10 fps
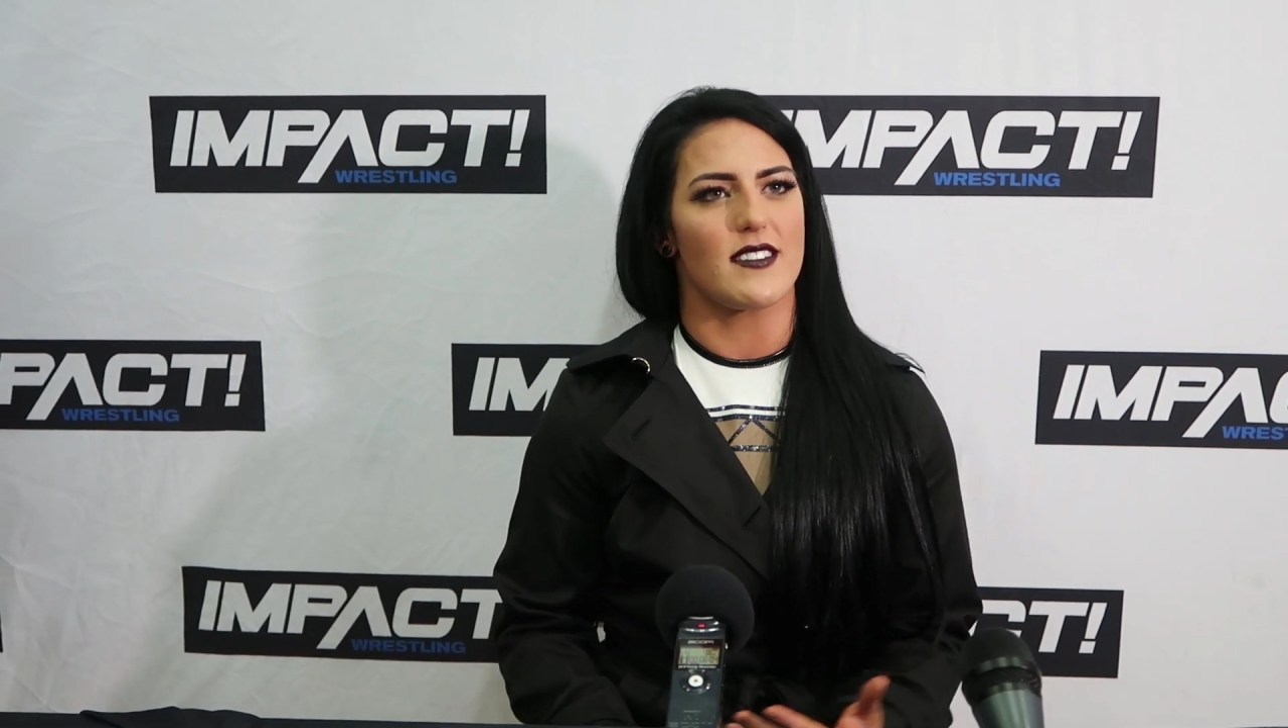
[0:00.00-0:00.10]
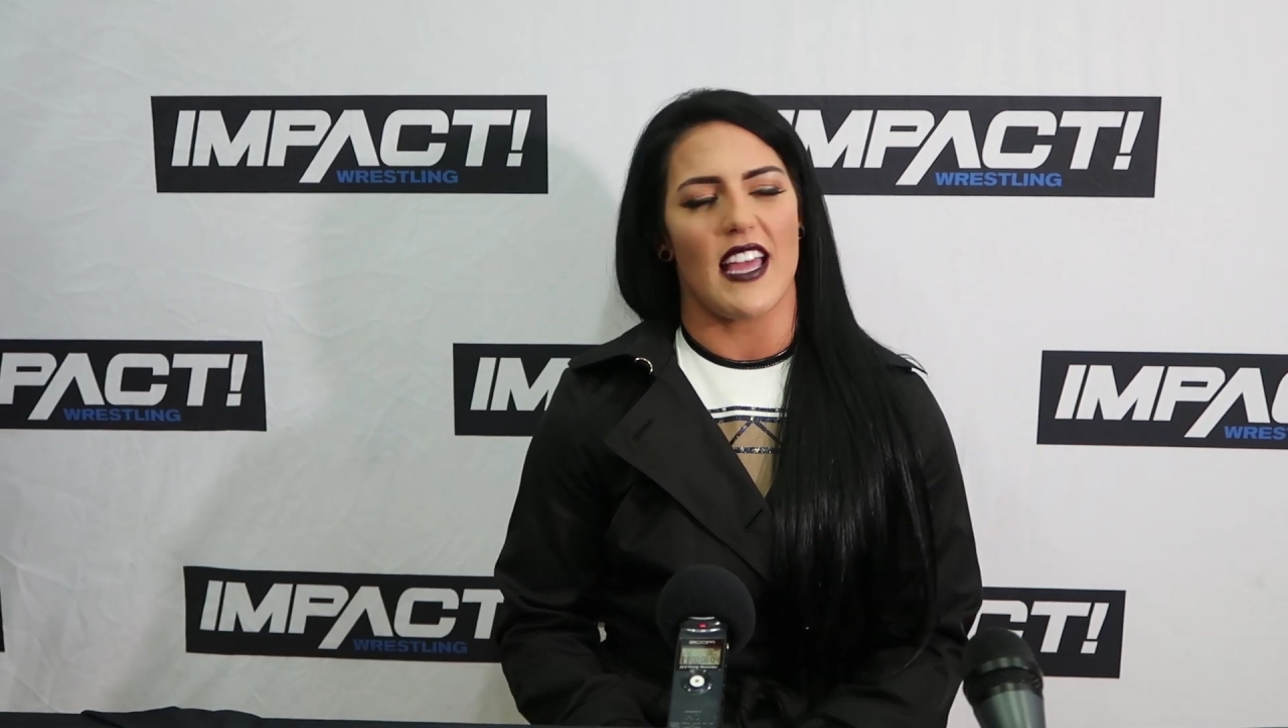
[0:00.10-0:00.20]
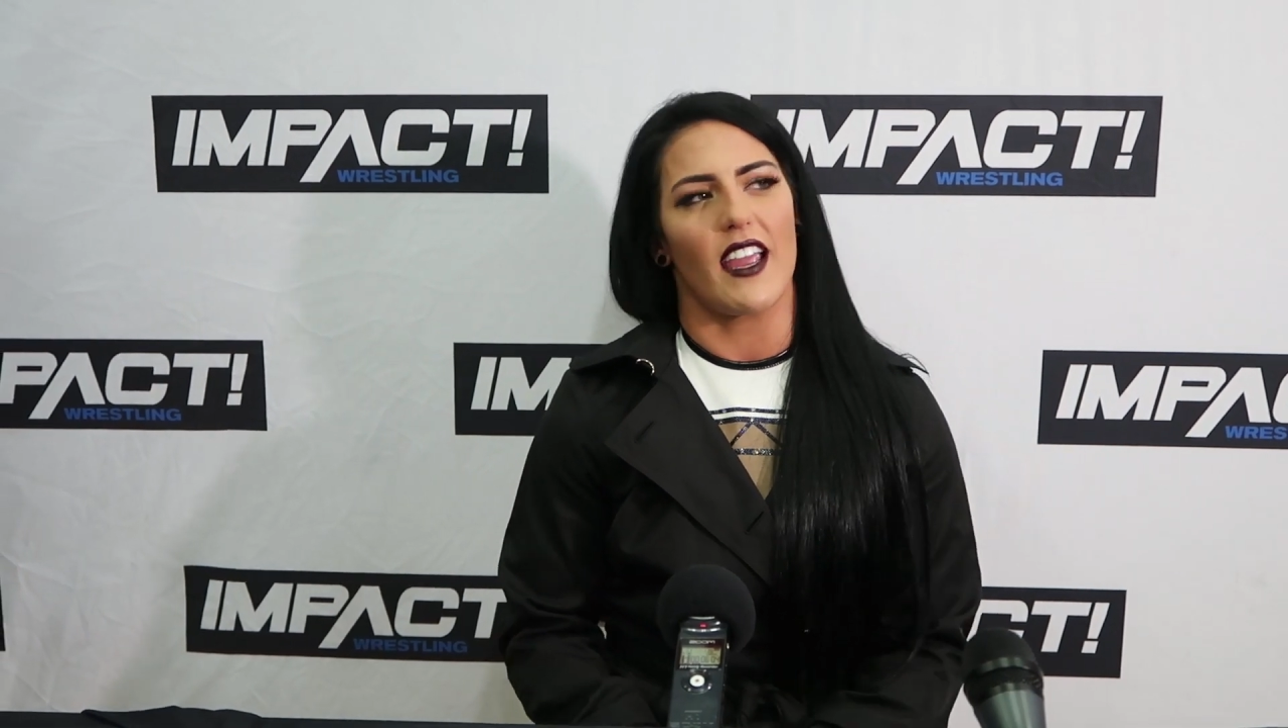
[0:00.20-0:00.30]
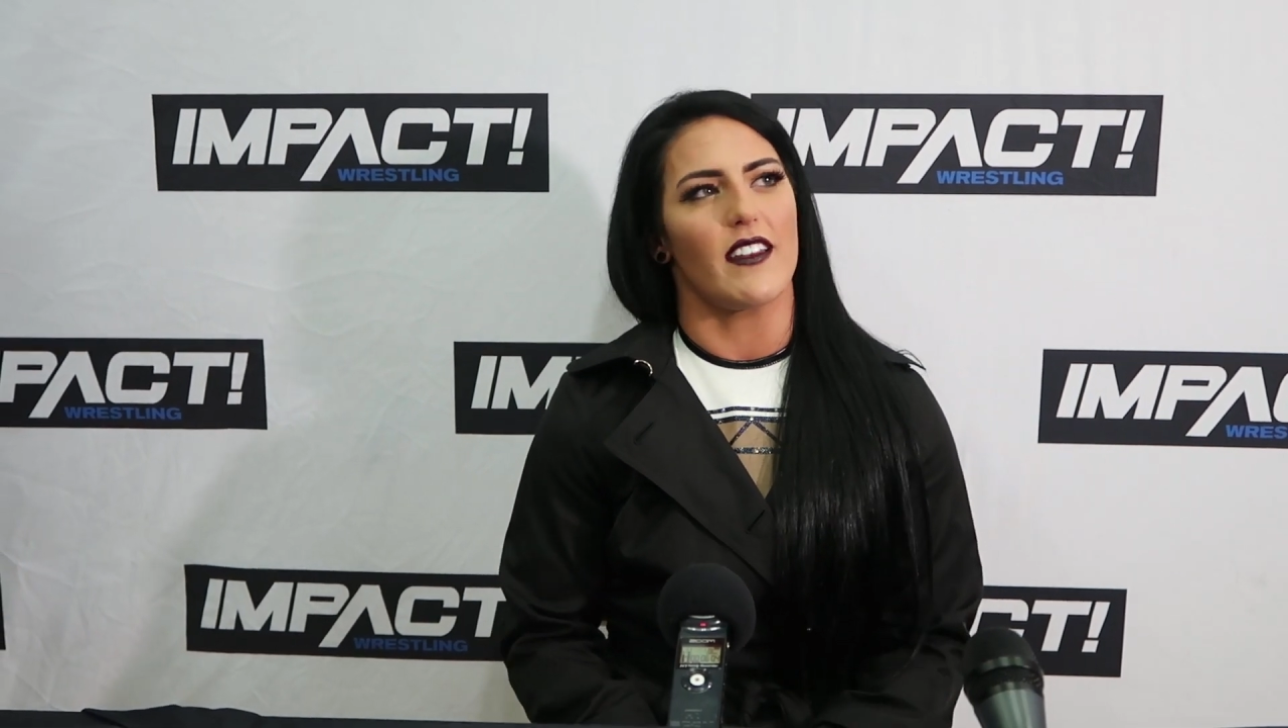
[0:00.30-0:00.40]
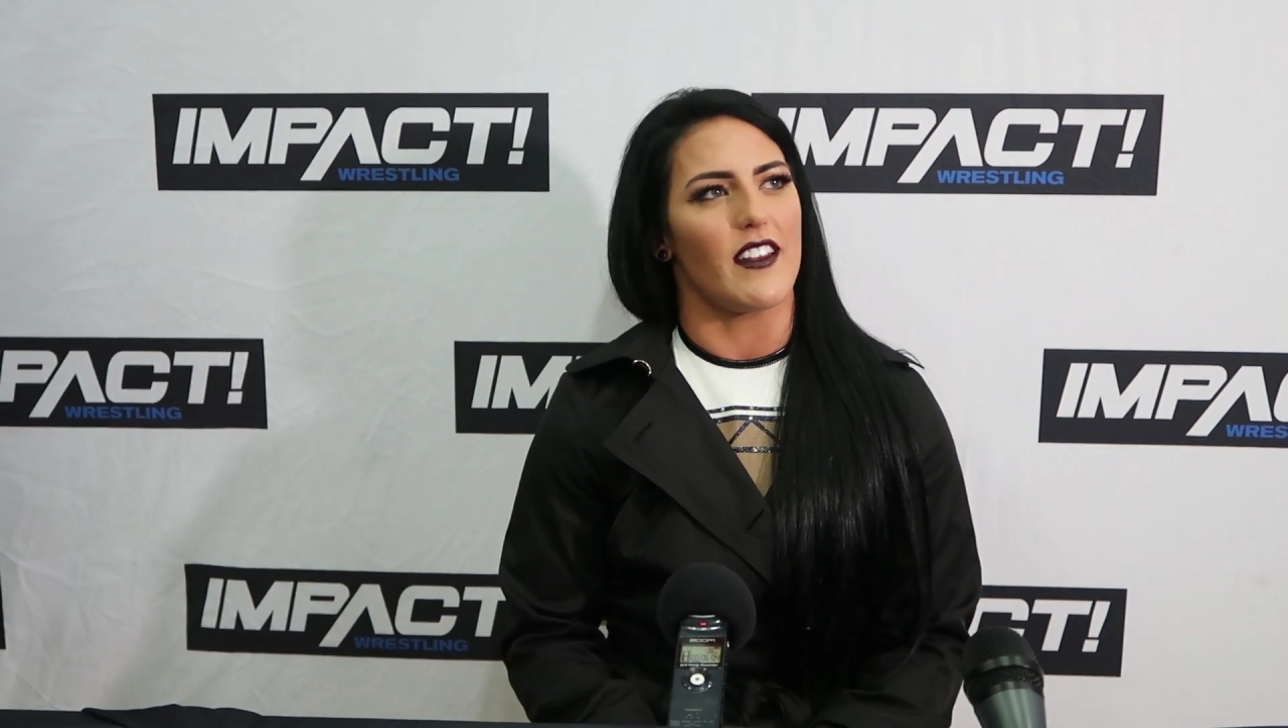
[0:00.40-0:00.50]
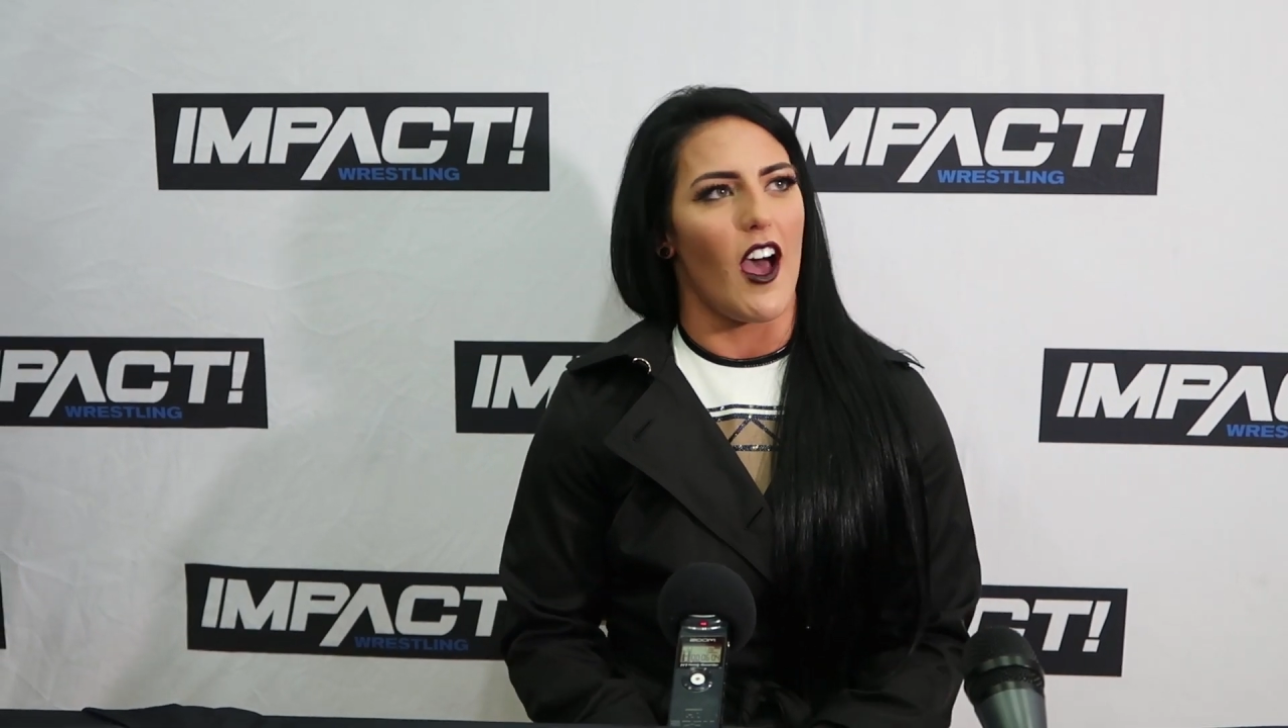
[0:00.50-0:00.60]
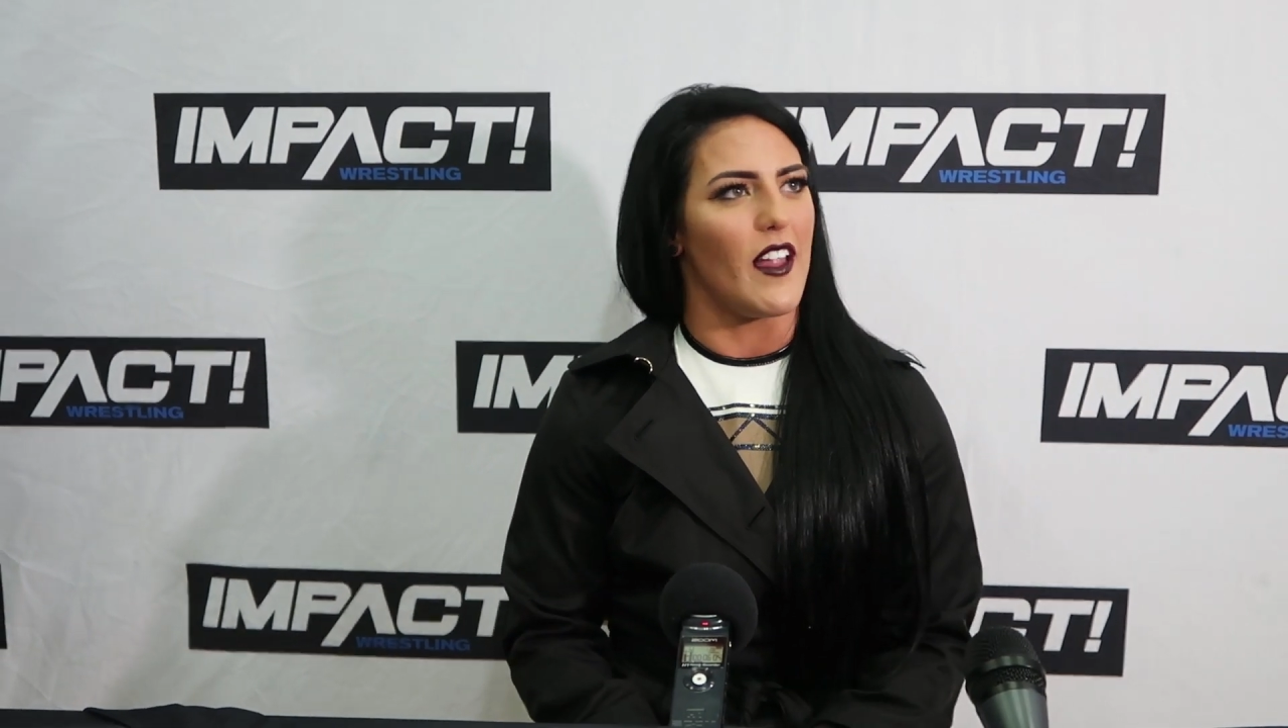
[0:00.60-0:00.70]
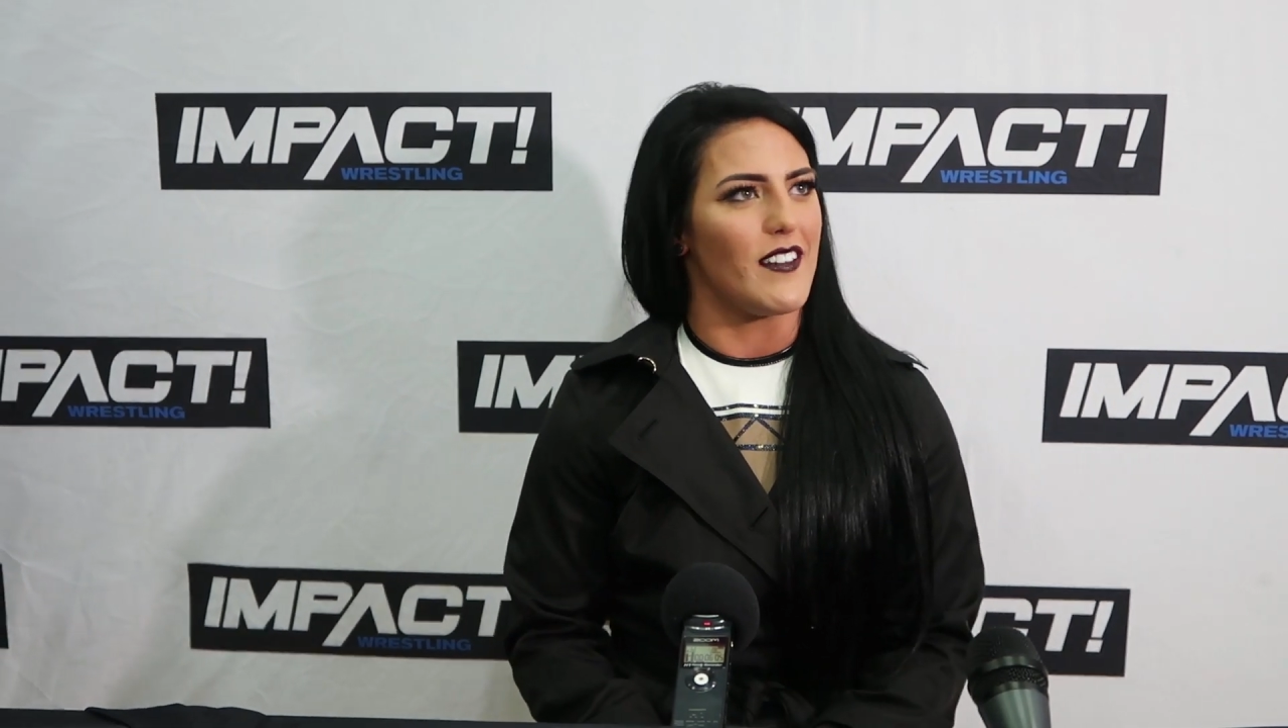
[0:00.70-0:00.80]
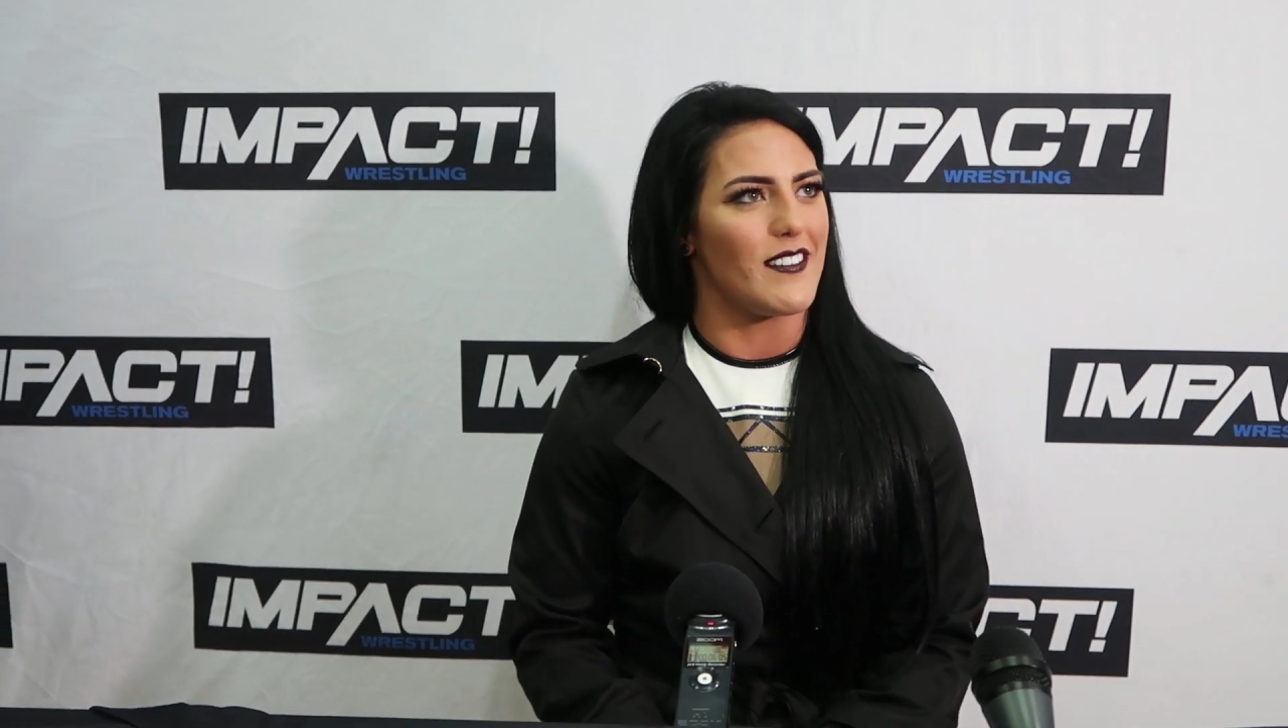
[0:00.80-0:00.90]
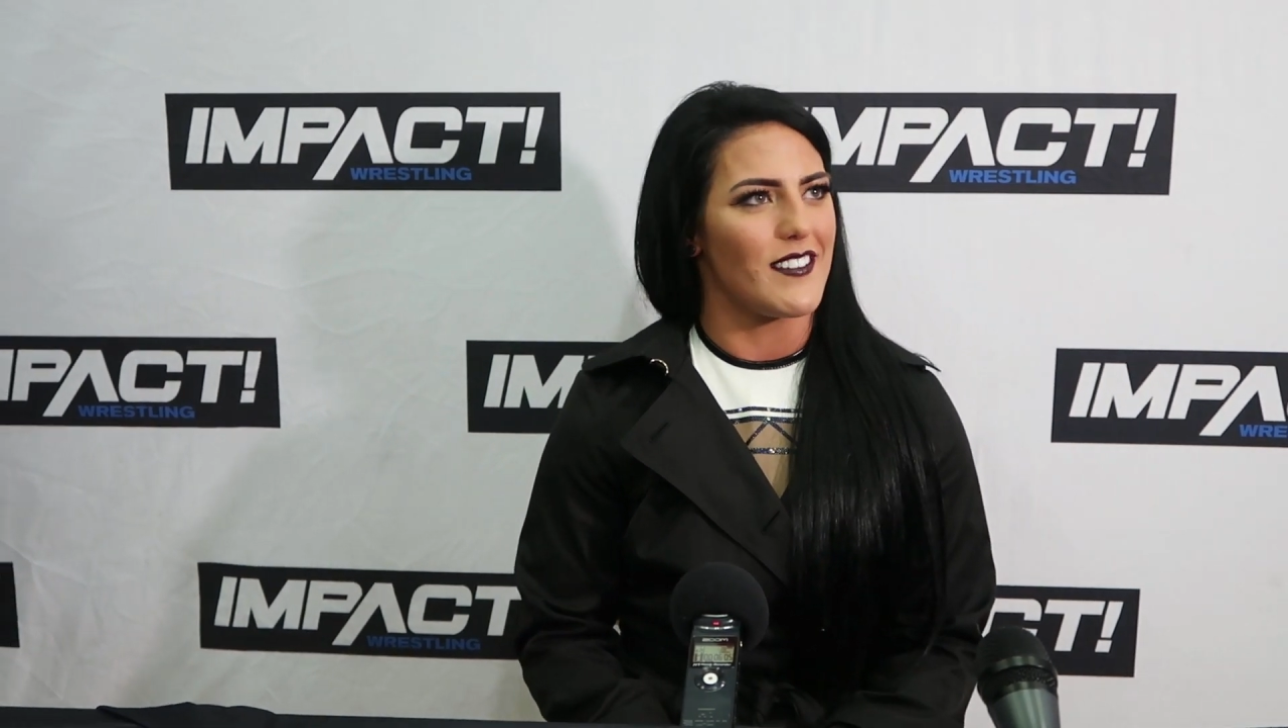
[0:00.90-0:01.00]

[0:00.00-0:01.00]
second to none.